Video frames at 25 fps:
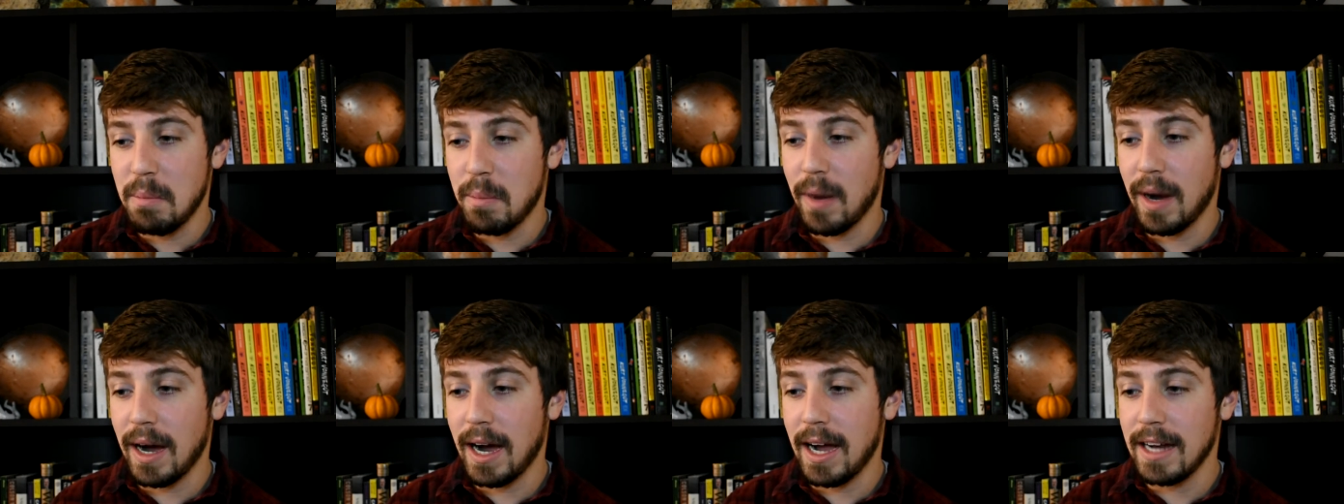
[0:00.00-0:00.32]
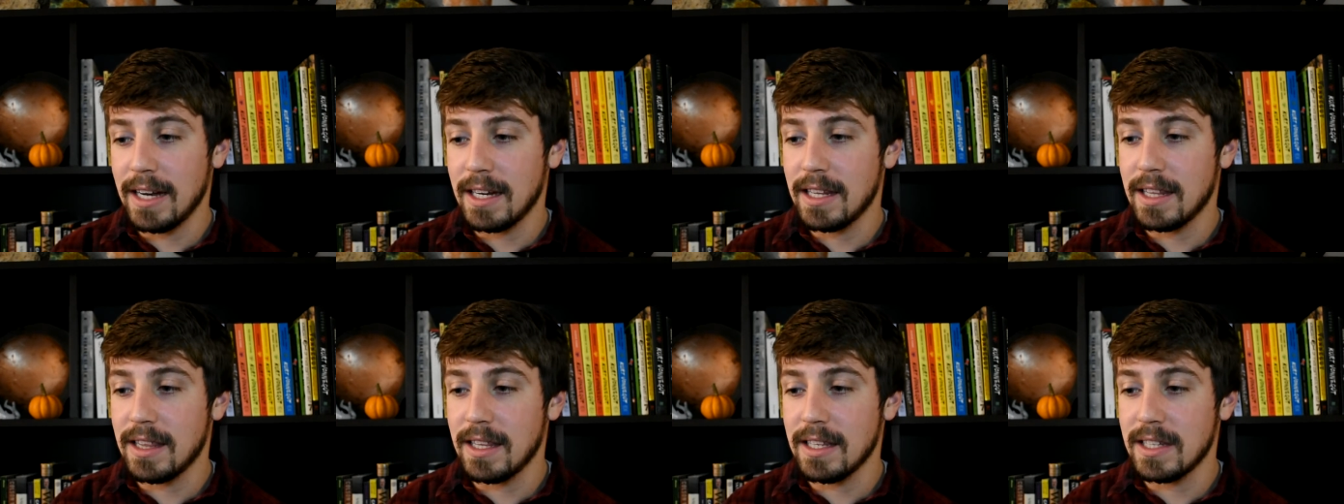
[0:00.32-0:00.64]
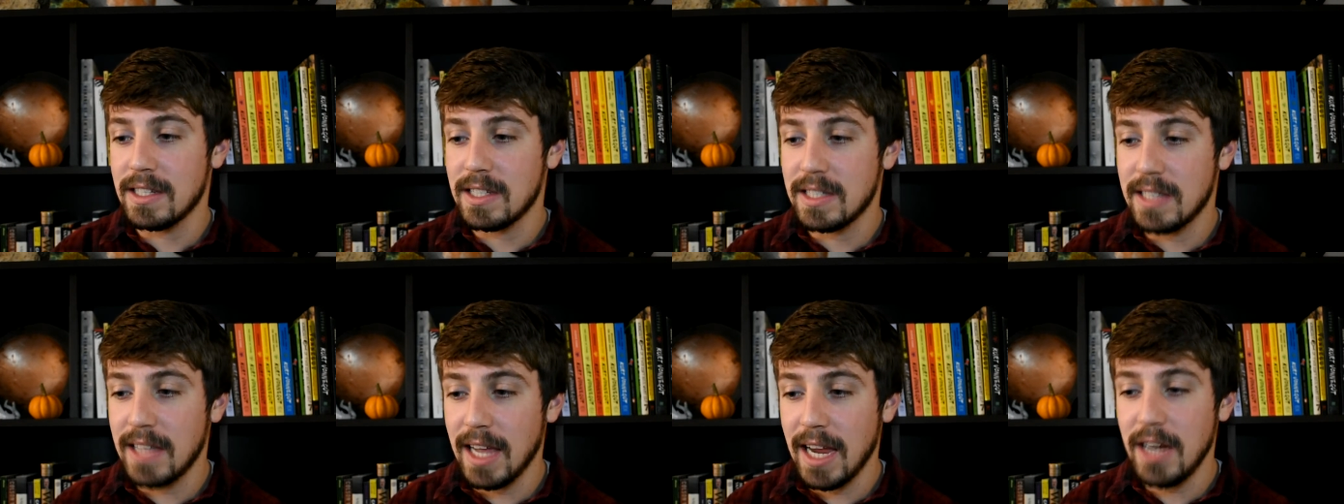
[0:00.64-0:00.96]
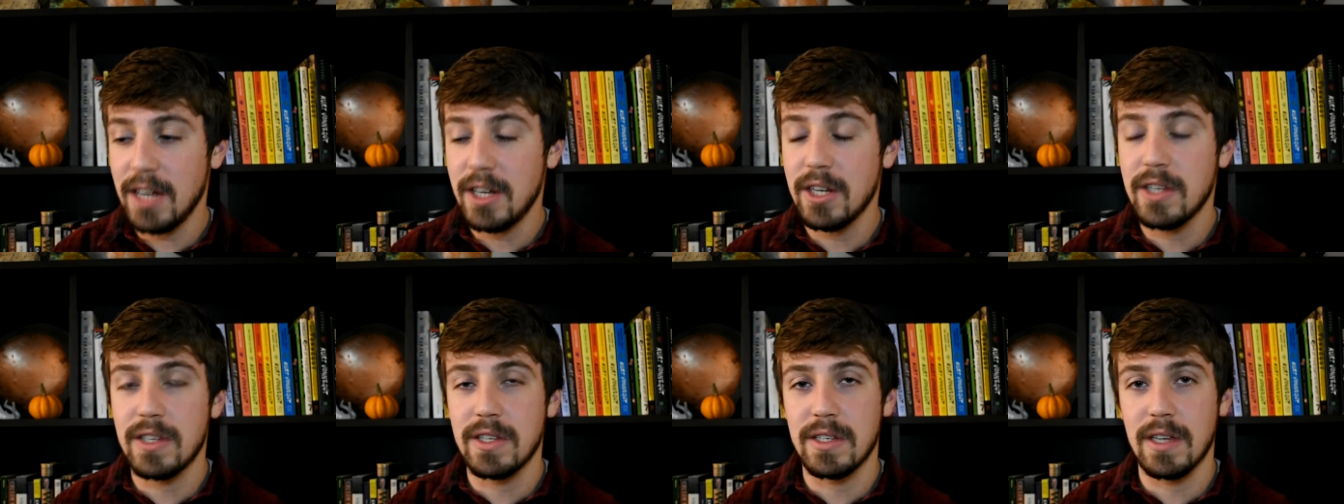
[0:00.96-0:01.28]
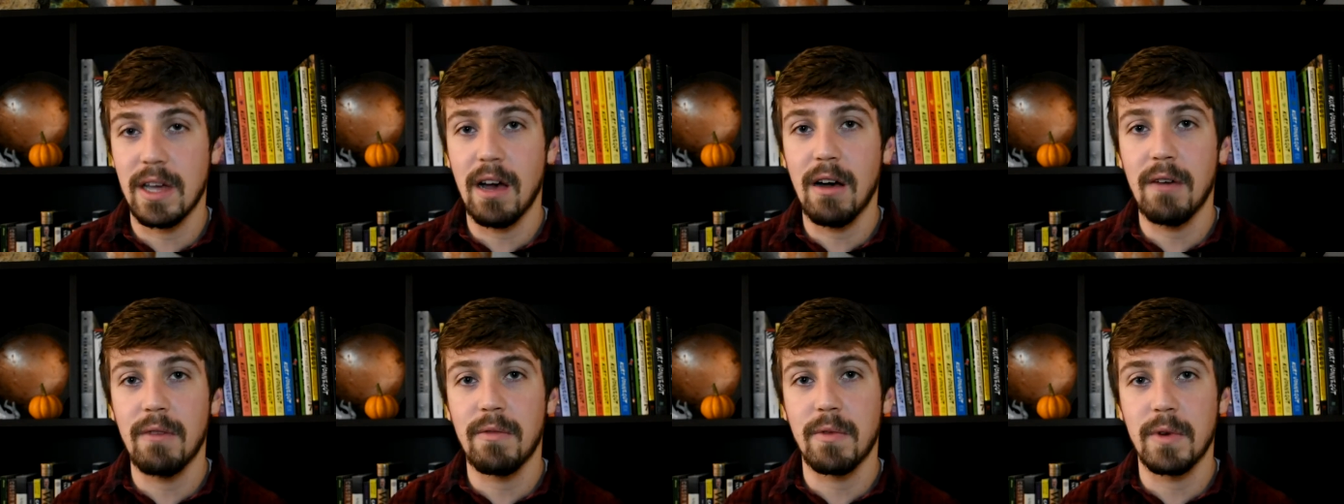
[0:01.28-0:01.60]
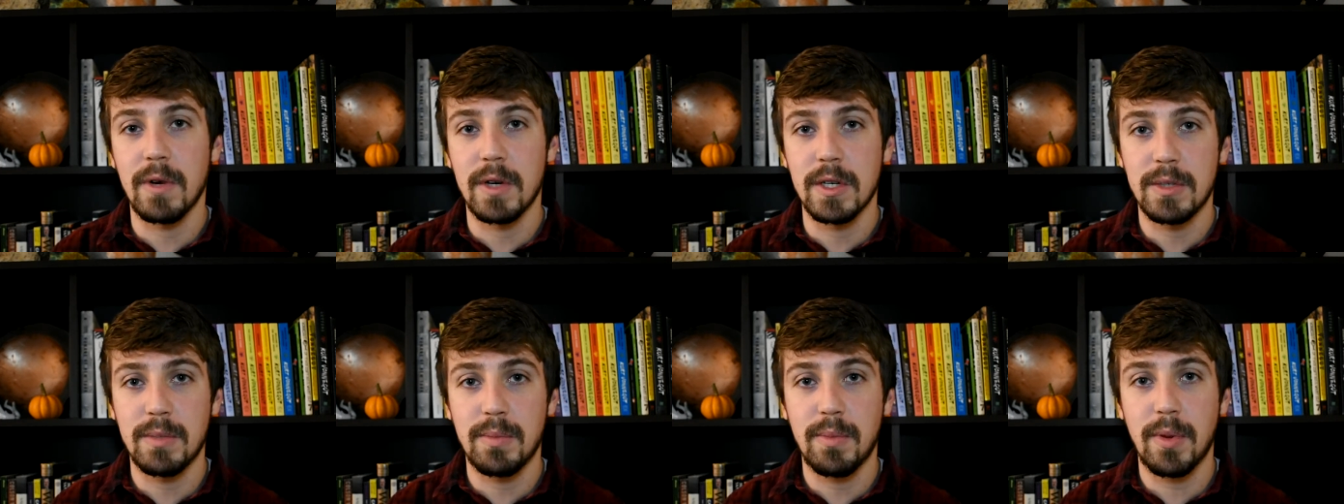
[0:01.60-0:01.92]
but the stage itself
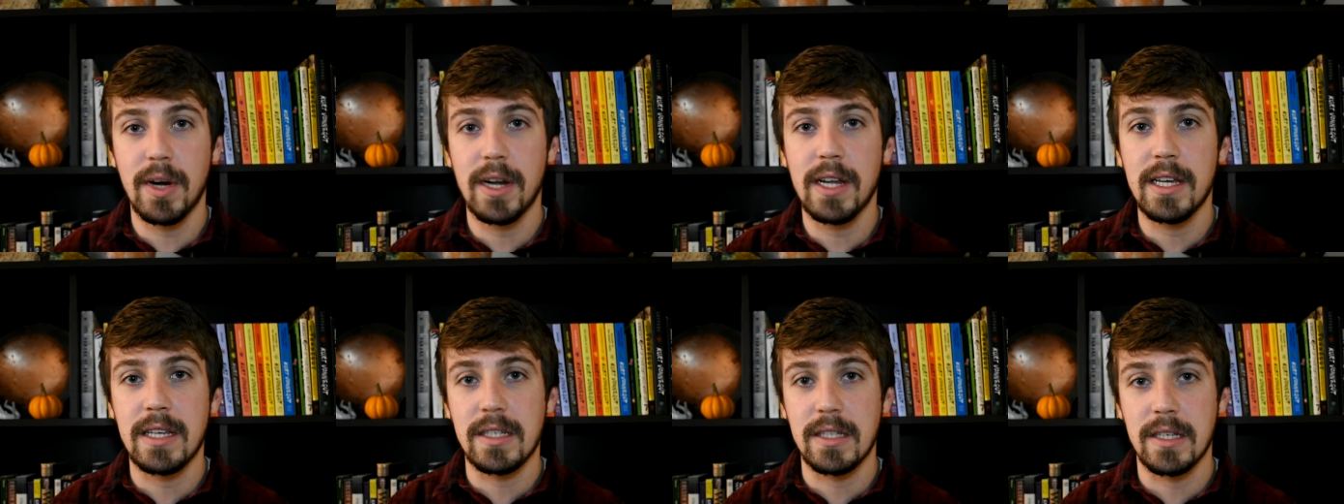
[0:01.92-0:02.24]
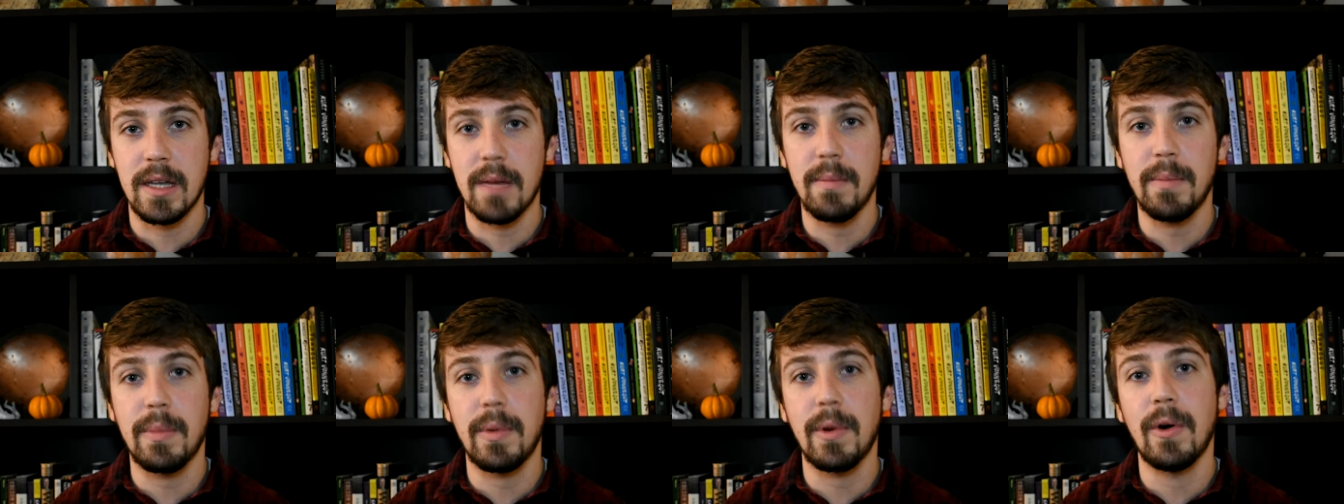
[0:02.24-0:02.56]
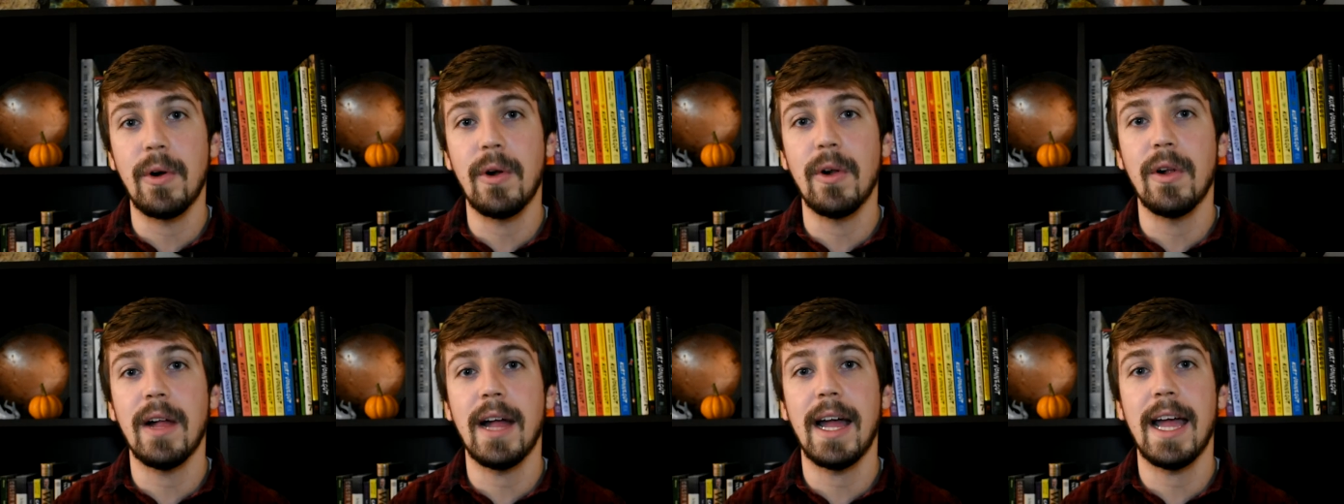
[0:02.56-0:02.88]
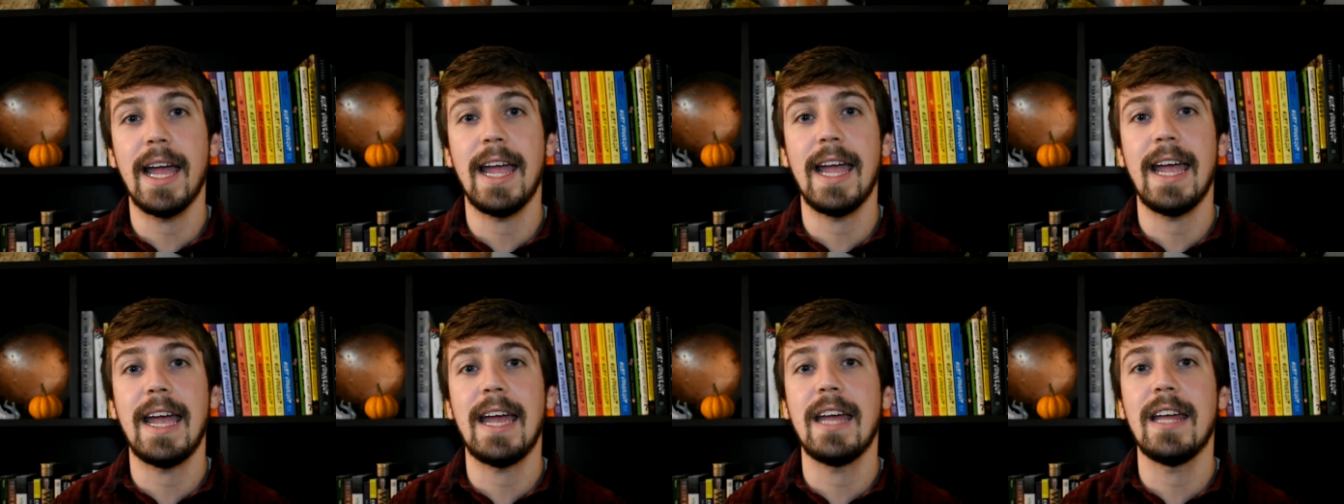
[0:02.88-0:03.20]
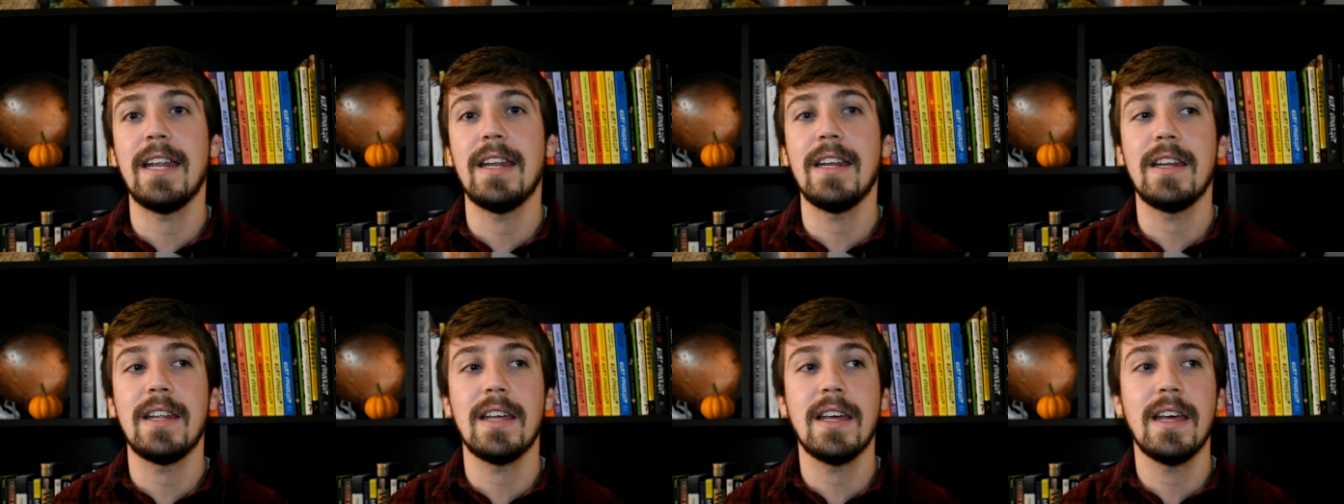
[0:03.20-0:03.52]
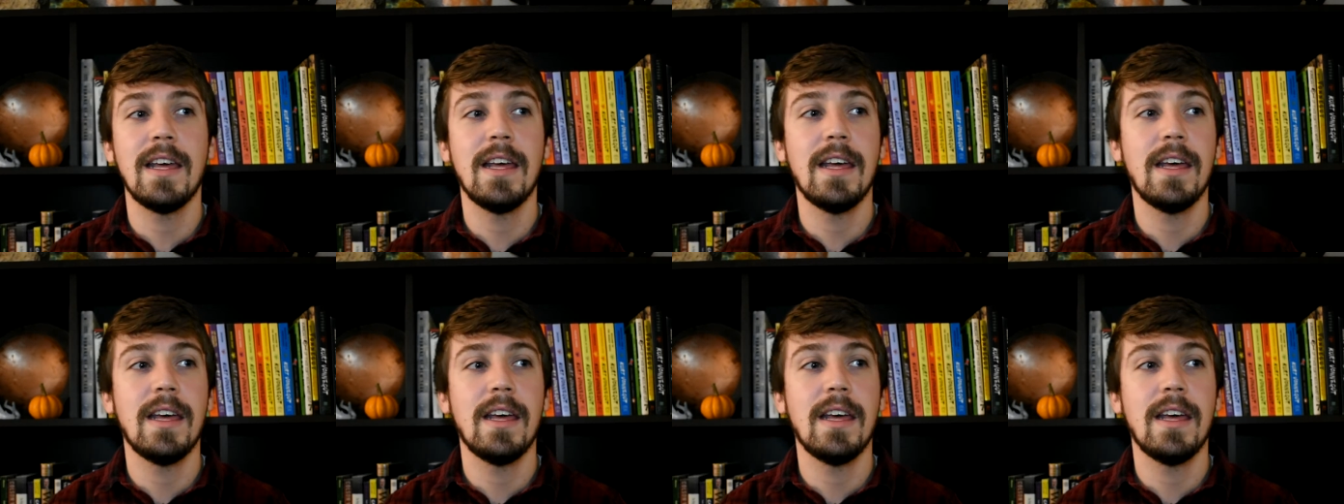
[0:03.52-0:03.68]
was pretty simple, and